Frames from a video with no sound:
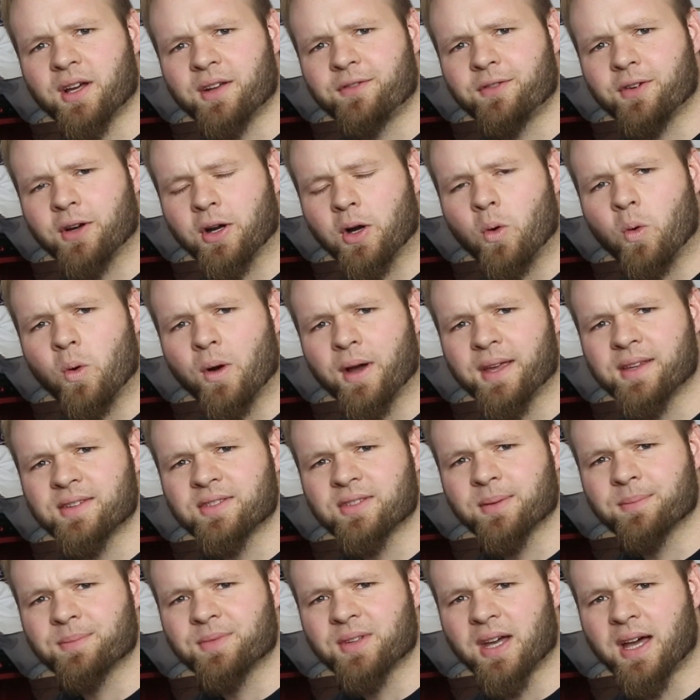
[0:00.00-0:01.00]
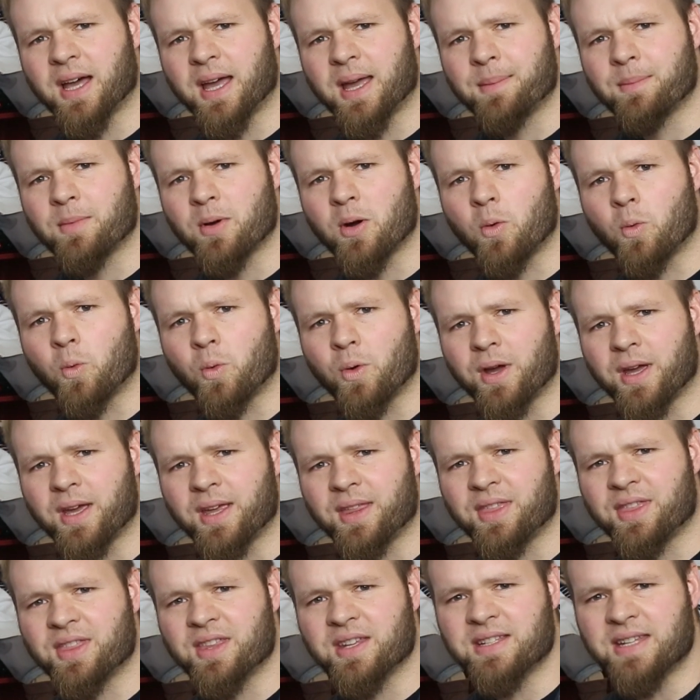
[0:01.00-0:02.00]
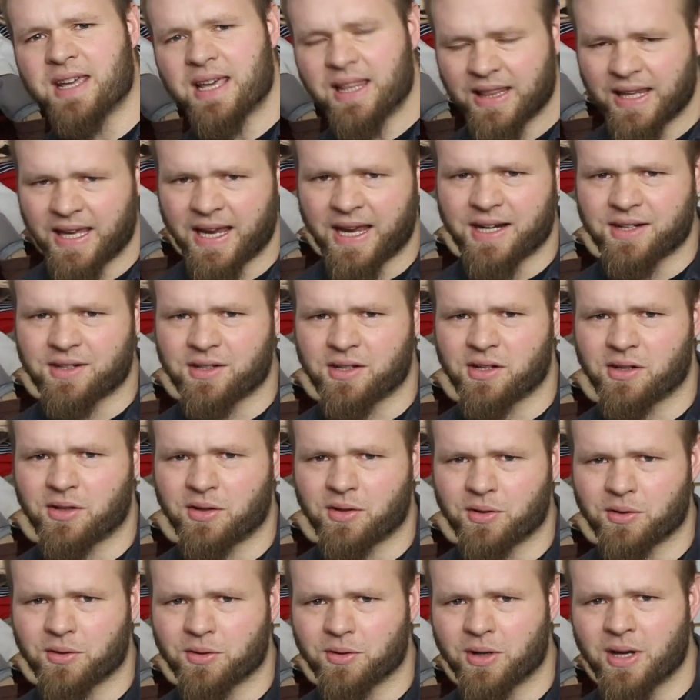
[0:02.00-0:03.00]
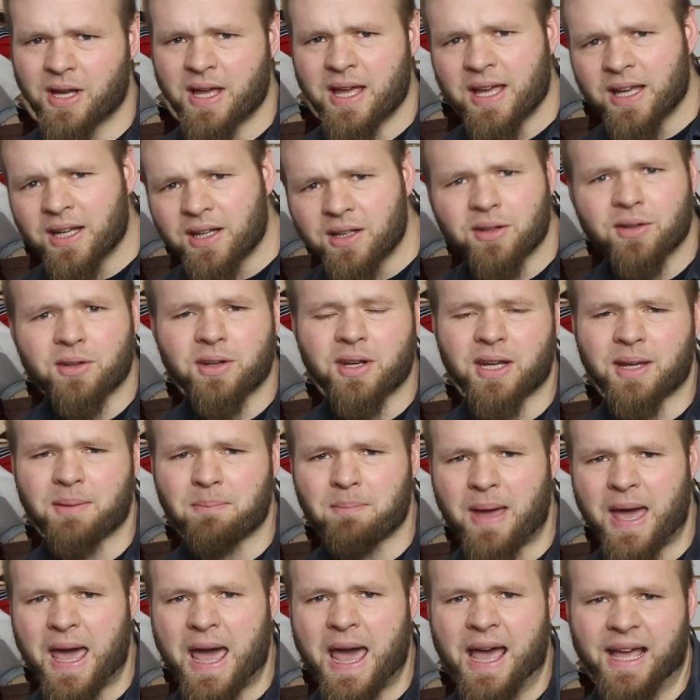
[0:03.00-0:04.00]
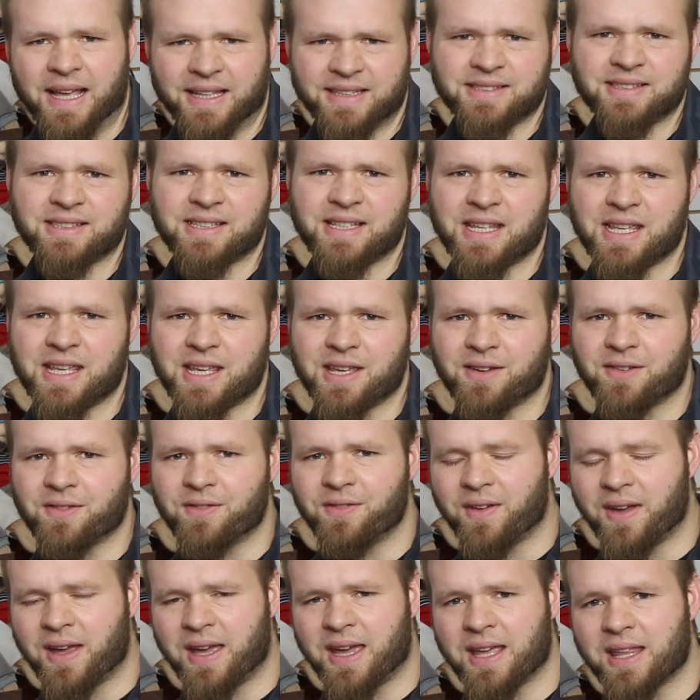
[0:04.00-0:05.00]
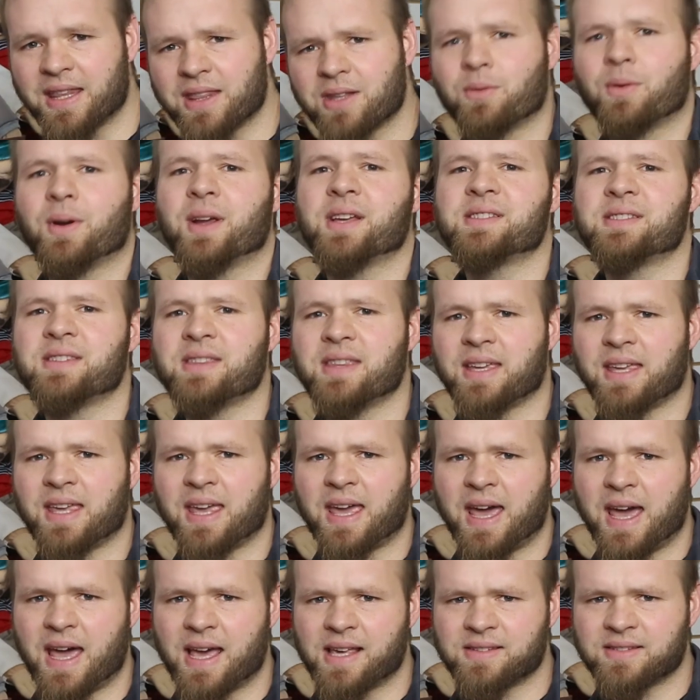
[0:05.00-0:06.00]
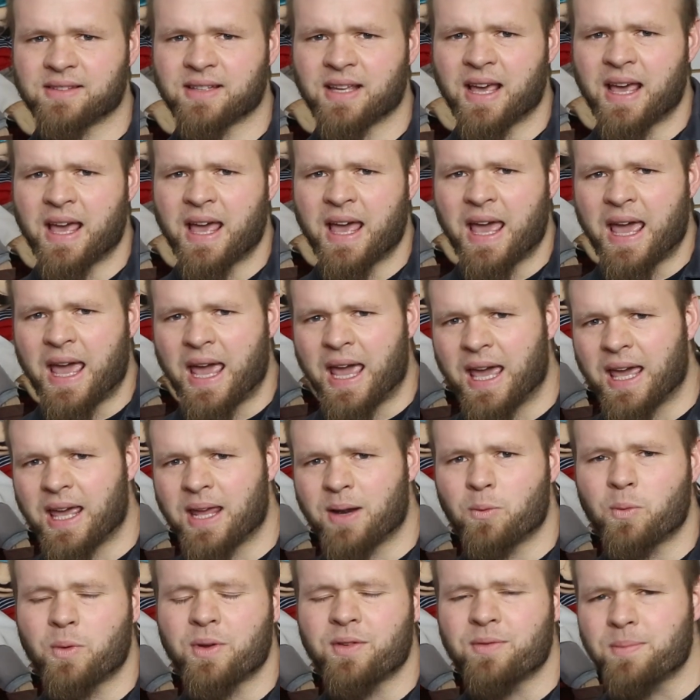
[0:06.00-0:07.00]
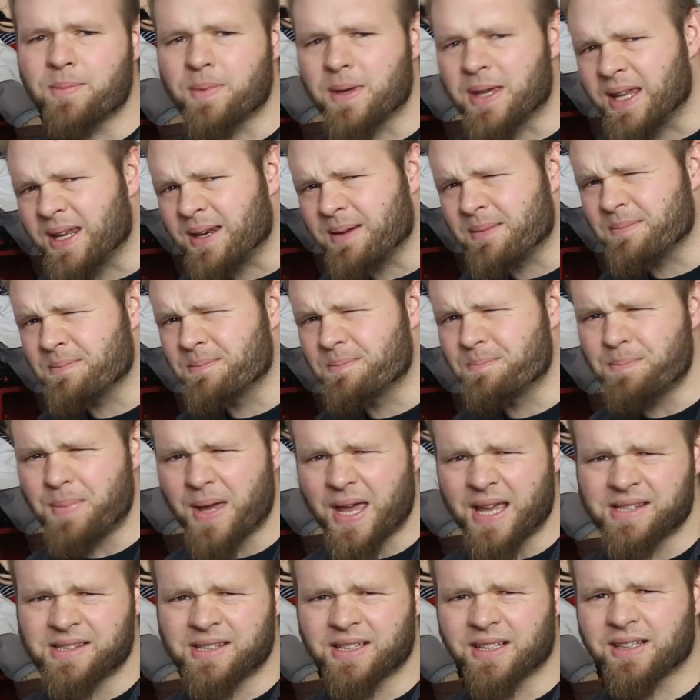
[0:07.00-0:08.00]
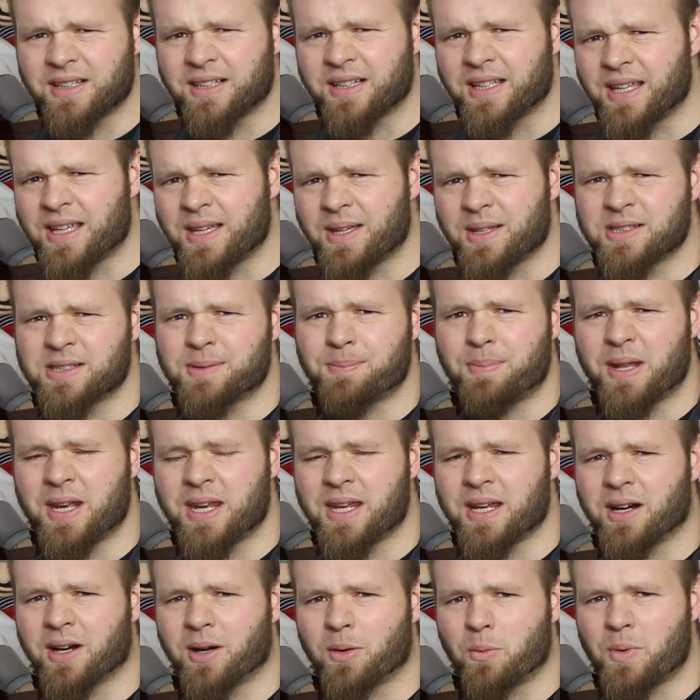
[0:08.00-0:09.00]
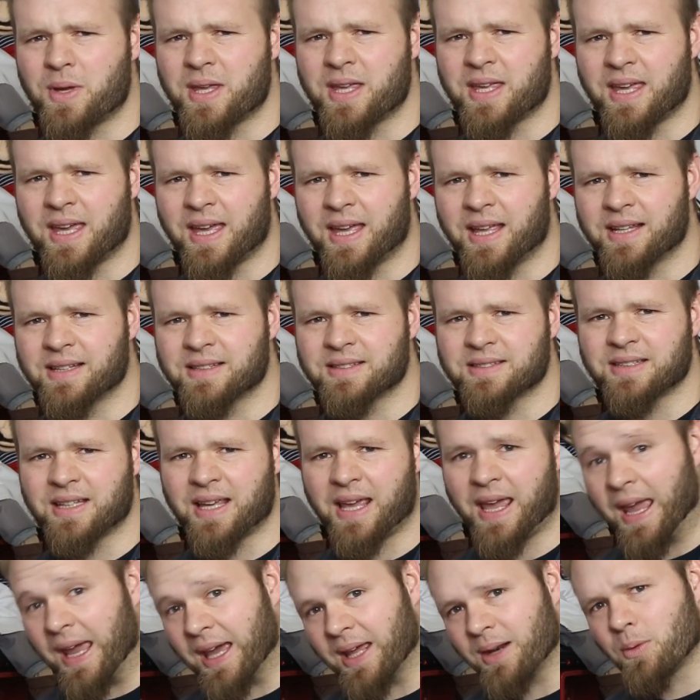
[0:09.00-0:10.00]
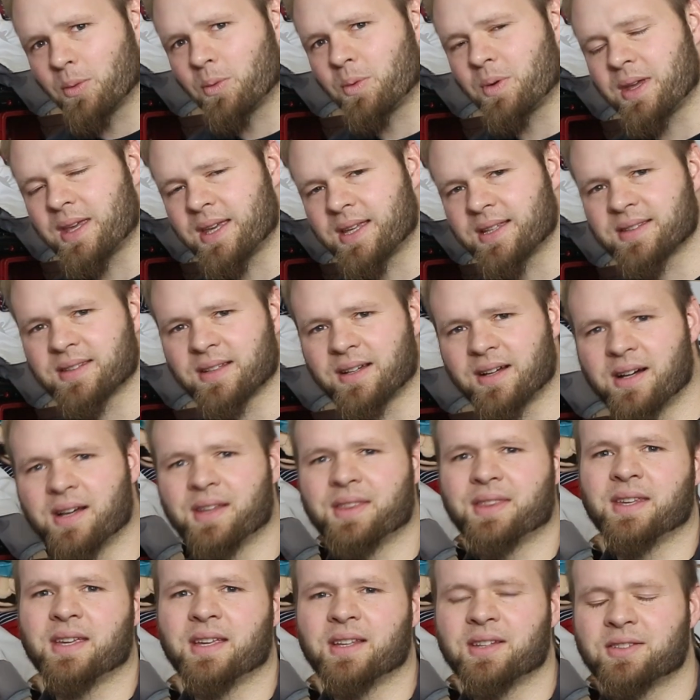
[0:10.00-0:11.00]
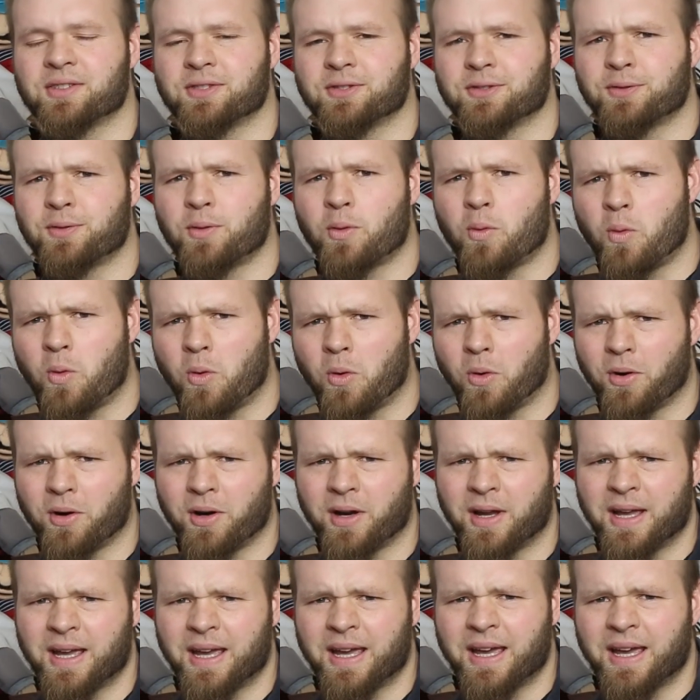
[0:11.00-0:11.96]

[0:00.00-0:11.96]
on for quite some time with the Dead Lantern crew, including Matt, Steve, and the rest of the cast. And we've been basically spending our weekends and weeks on this for